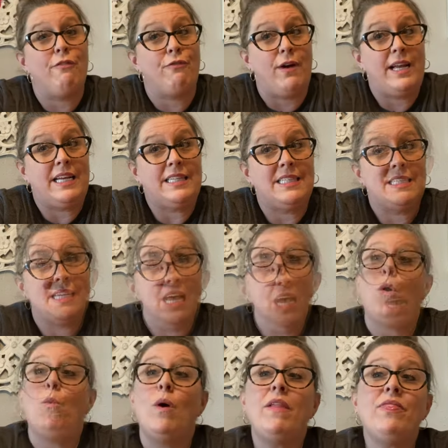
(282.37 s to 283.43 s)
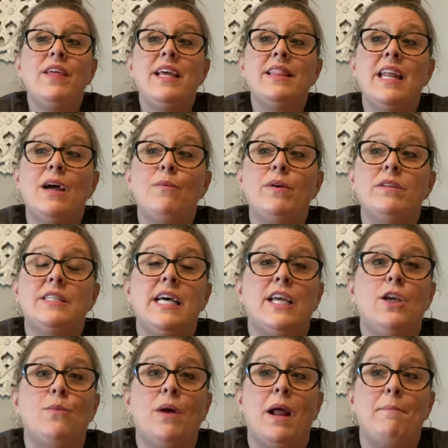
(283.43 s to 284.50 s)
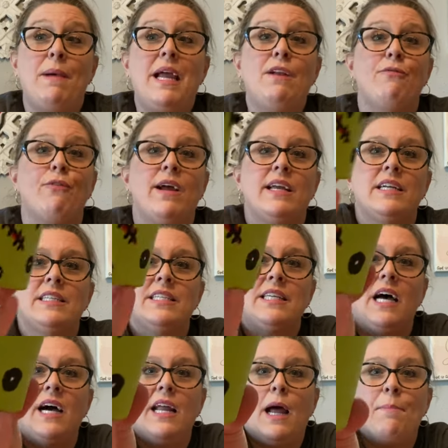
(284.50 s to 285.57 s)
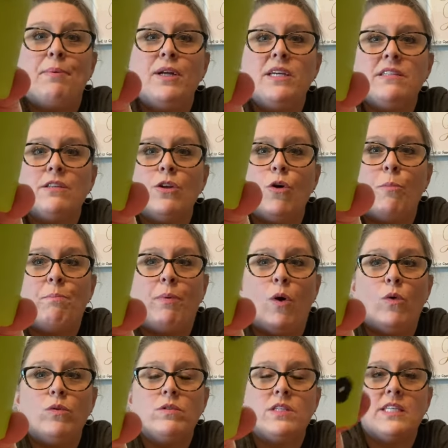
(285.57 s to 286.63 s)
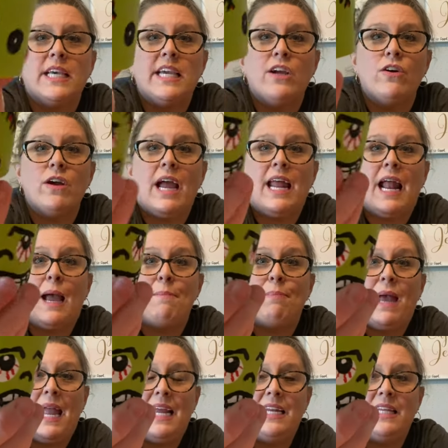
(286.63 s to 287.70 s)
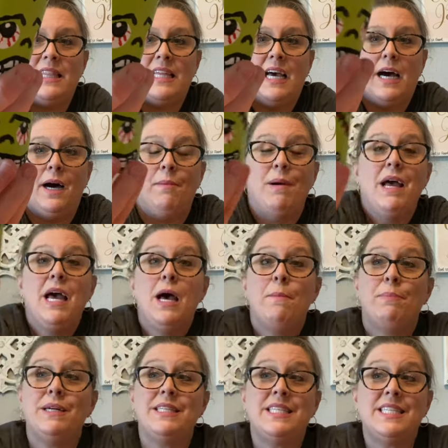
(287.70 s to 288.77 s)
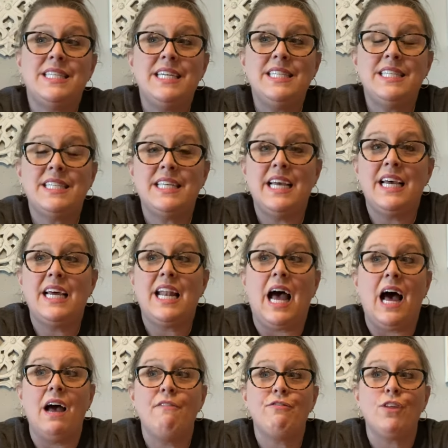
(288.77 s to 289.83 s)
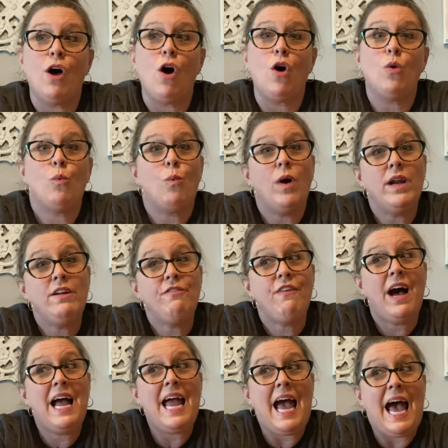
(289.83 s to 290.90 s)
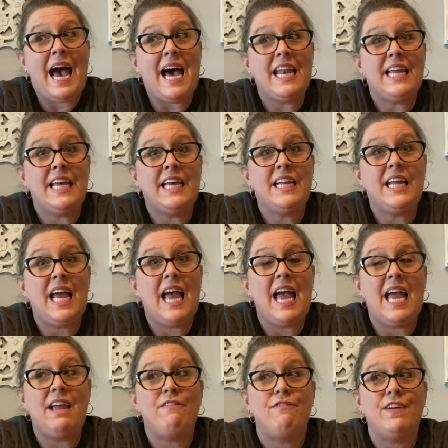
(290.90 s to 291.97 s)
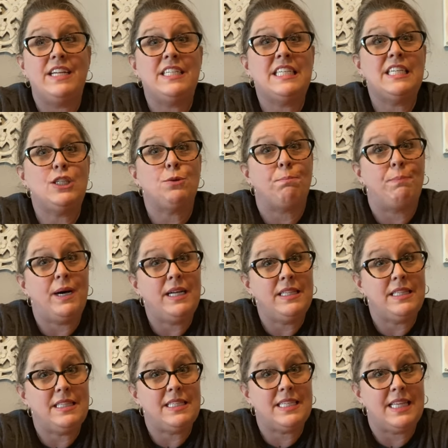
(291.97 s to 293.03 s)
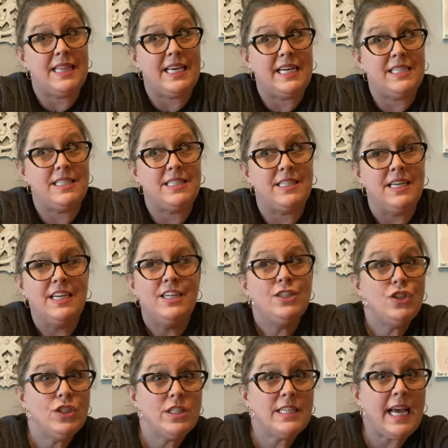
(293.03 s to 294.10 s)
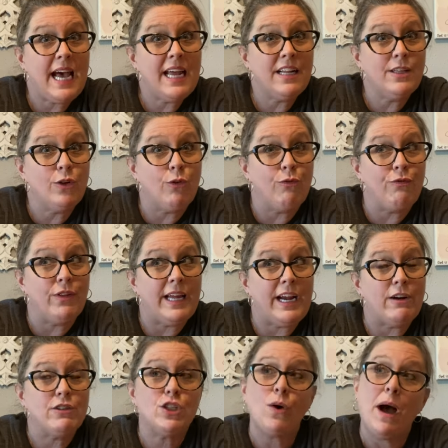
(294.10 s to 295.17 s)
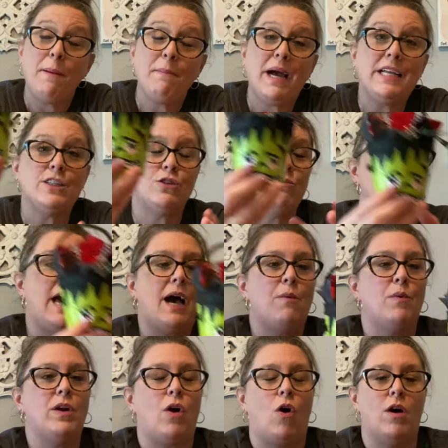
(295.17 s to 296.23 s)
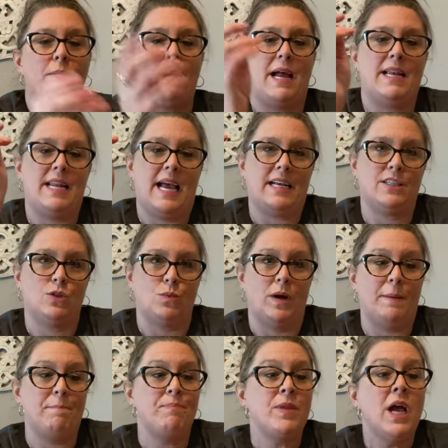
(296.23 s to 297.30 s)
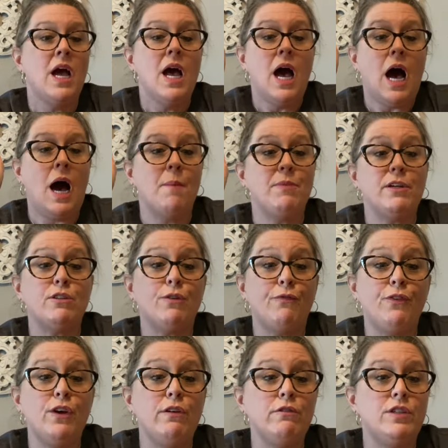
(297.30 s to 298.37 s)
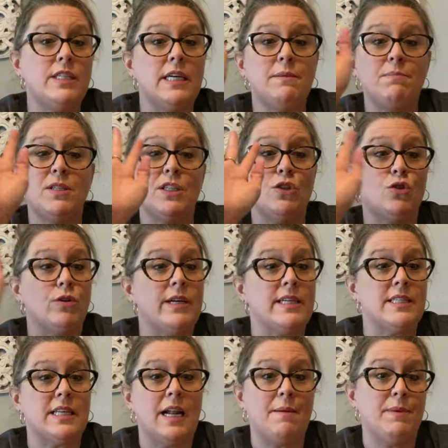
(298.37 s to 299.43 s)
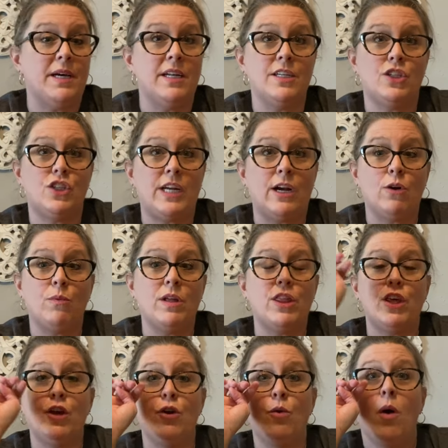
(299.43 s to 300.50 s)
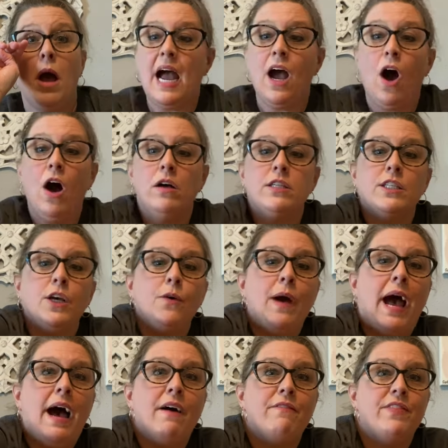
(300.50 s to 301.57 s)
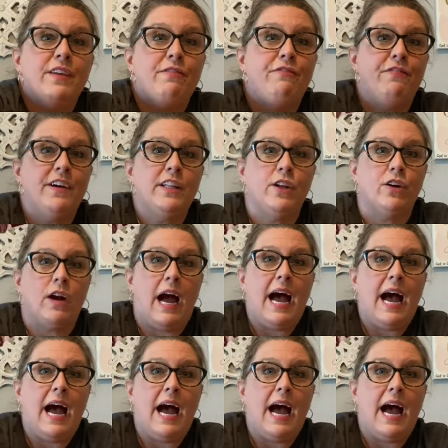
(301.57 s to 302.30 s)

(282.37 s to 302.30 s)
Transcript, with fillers: Frankenstein. Um, one thing that I will tell you, when I made Frankenstein, I put his little bolts here and I painted them. But since then, I've thought, what if I added a vintage button to this? just to add a little flair. So I might do that one on my next one. Um, there's a few tips and tricks that I'm gonna share with you. I also have the filler.